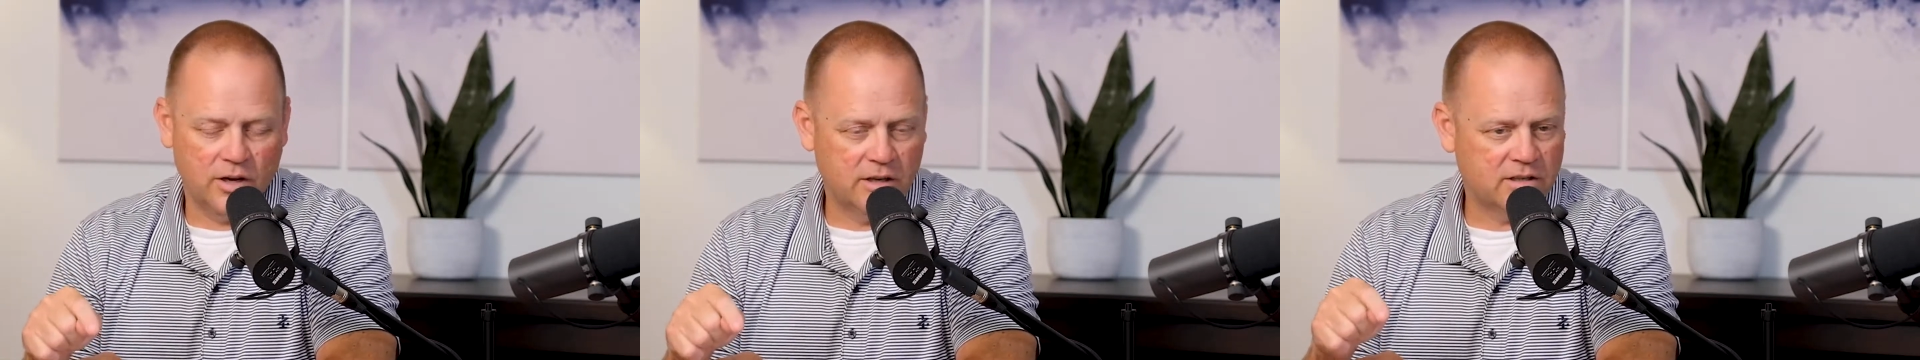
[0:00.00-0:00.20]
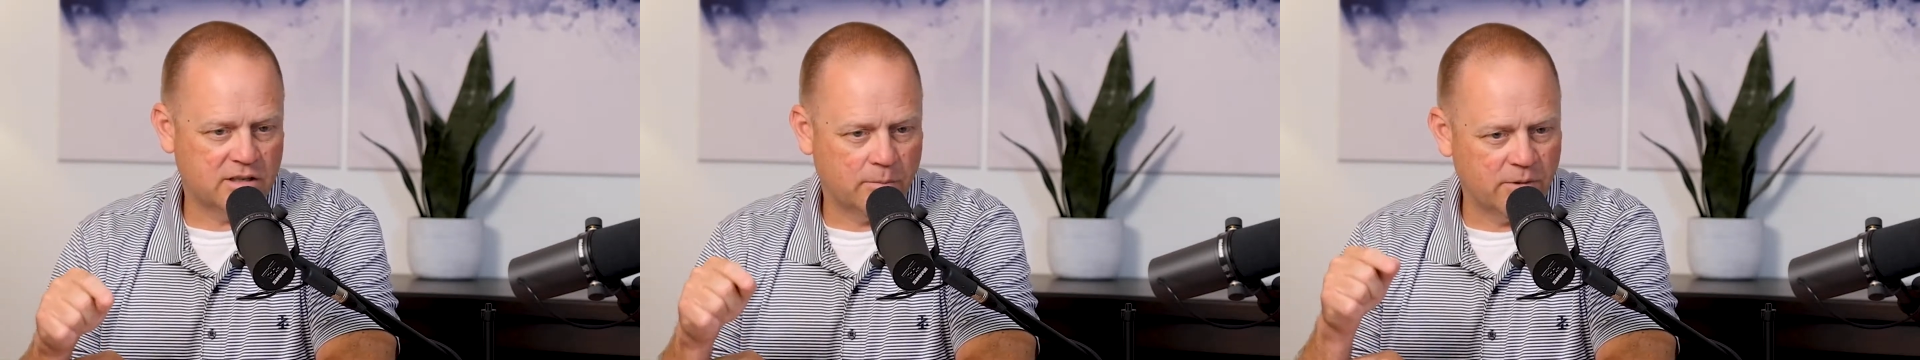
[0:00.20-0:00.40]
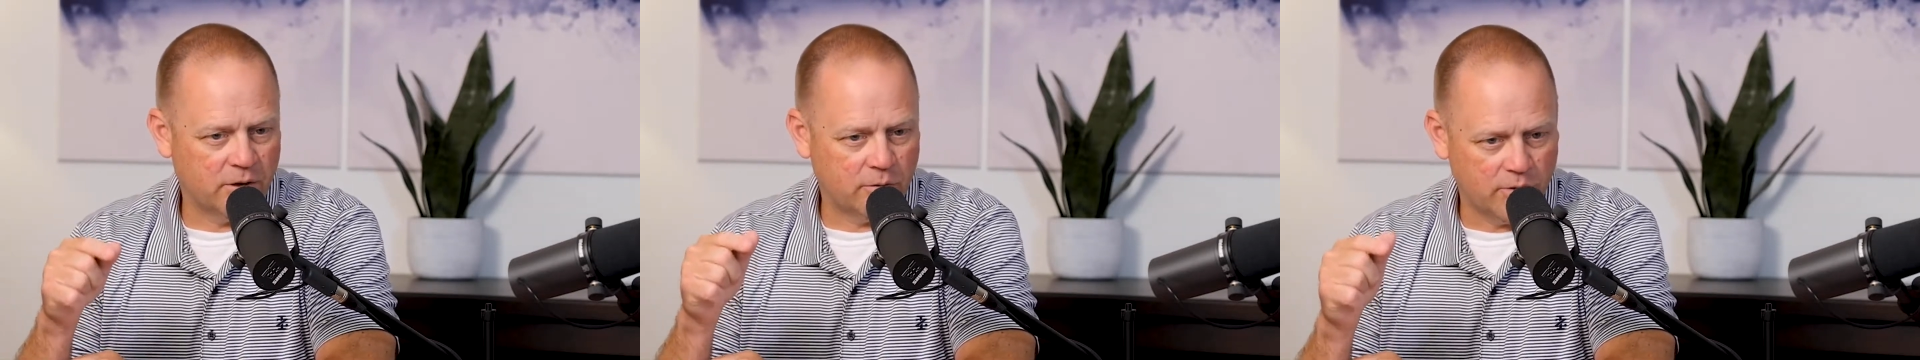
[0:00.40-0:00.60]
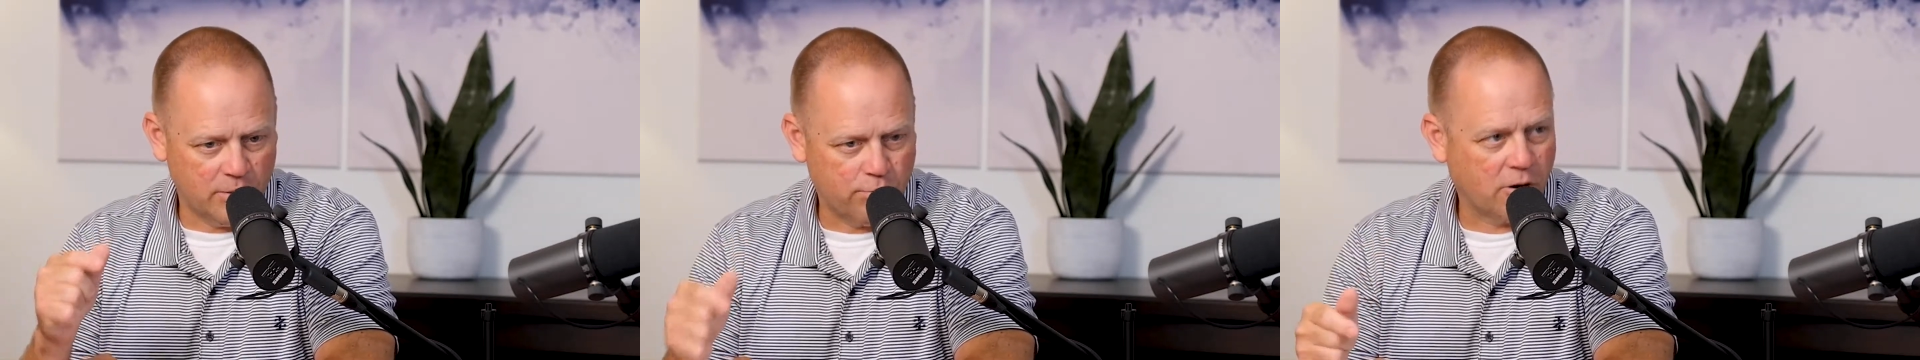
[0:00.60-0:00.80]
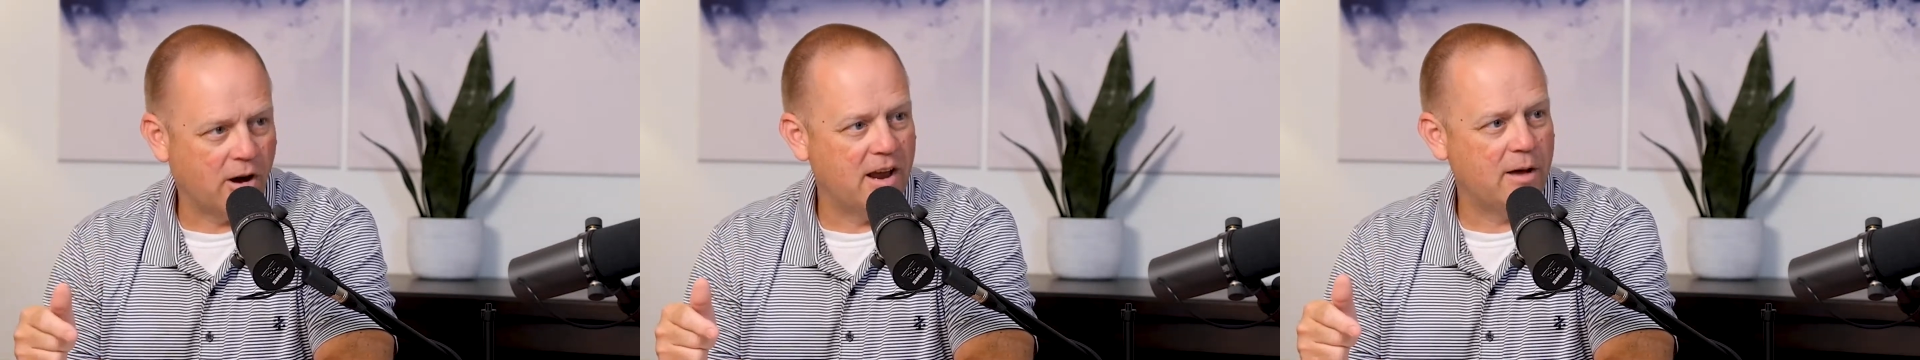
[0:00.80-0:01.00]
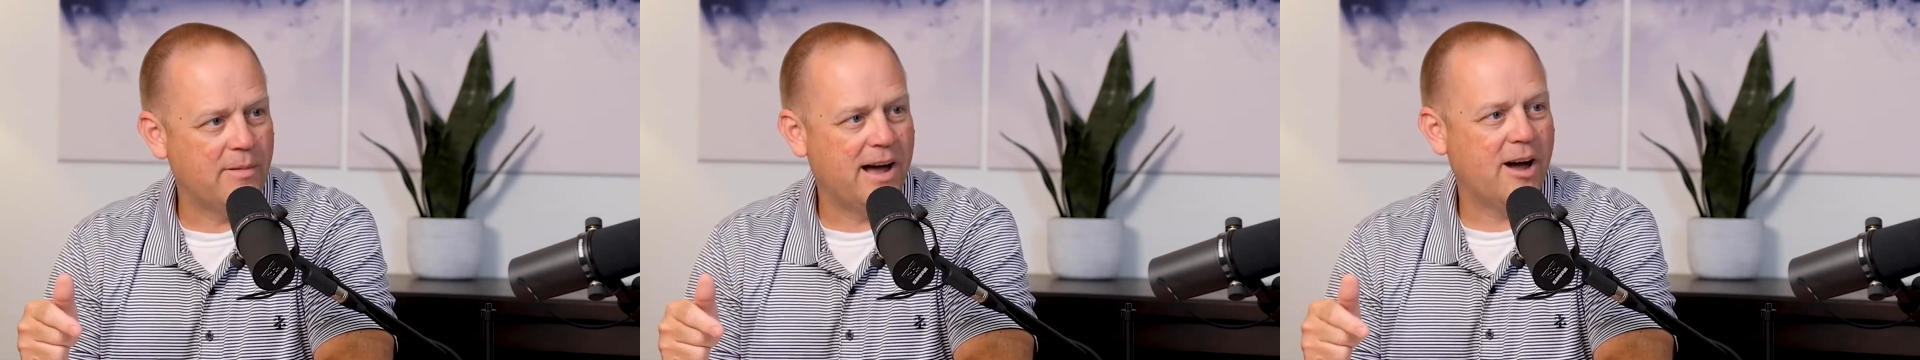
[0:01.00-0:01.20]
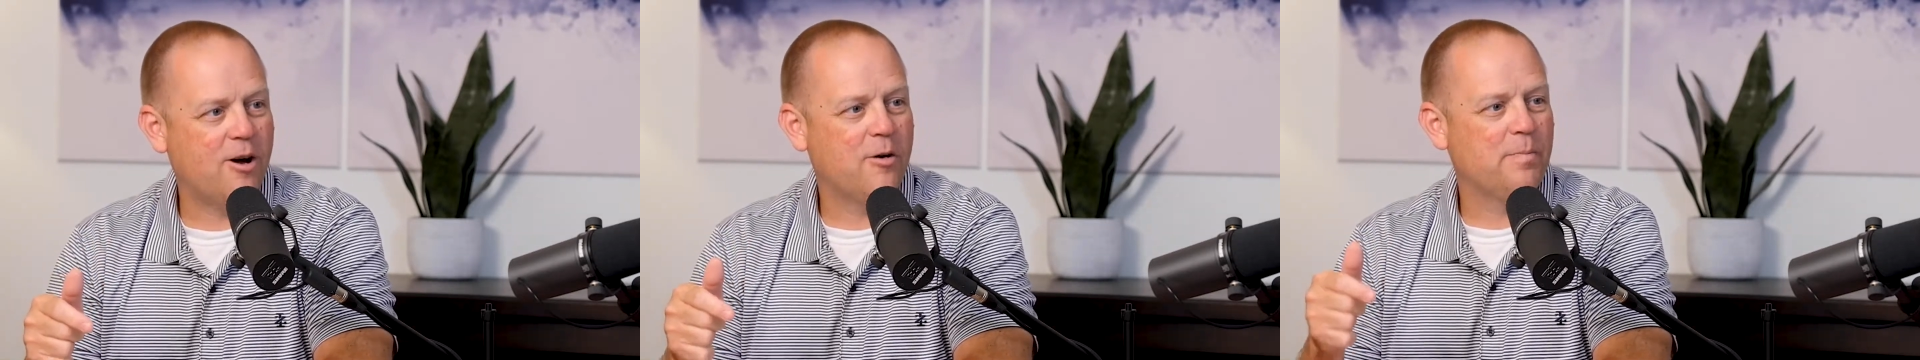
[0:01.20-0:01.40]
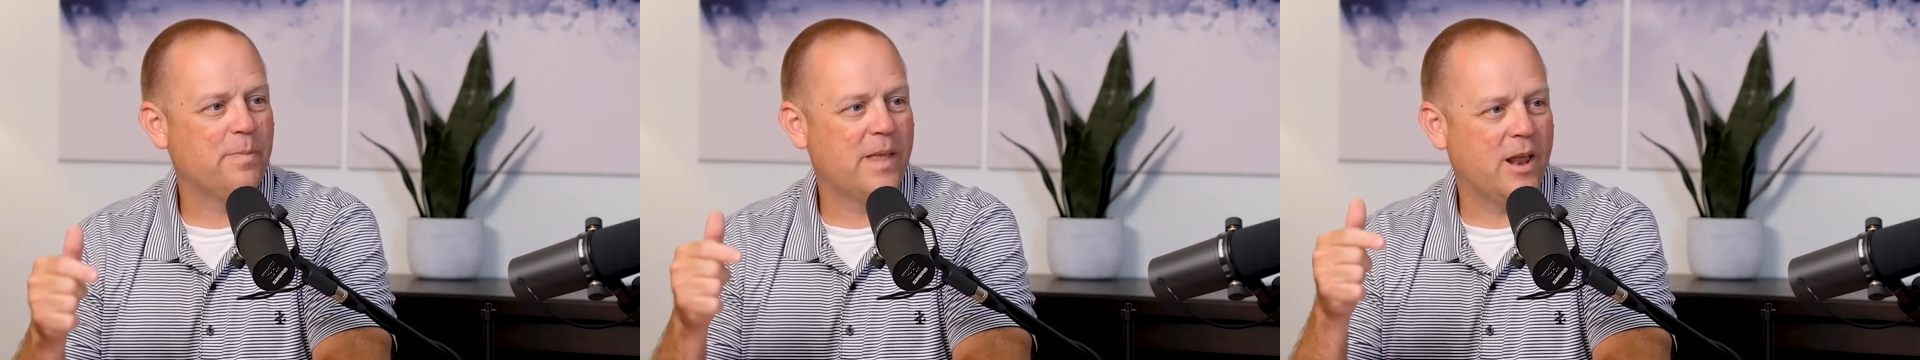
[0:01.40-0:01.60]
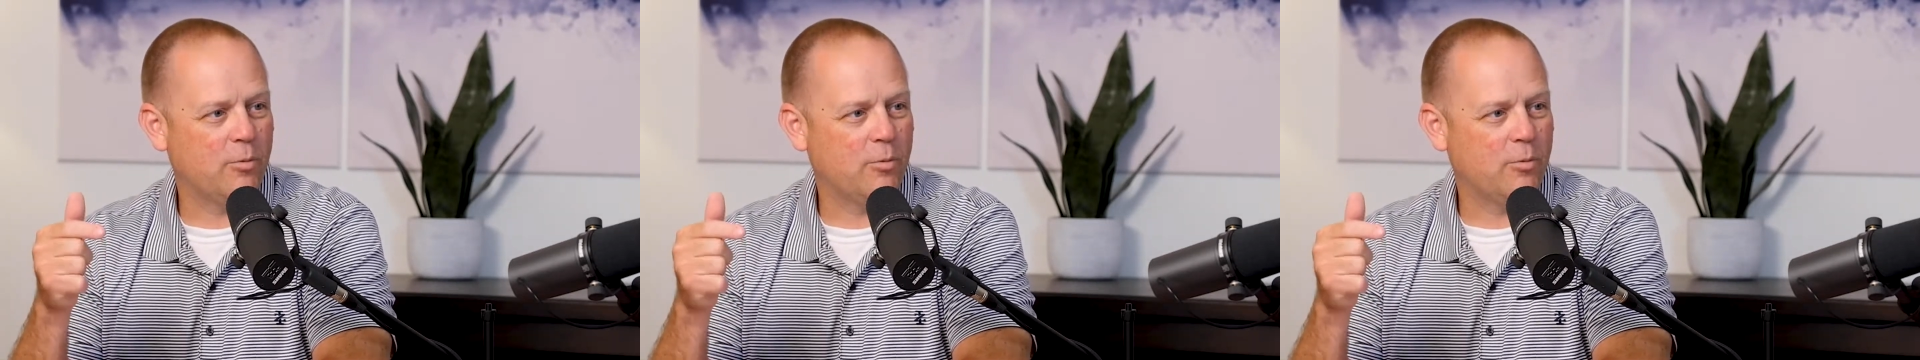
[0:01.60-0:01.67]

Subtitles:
it's something we pray about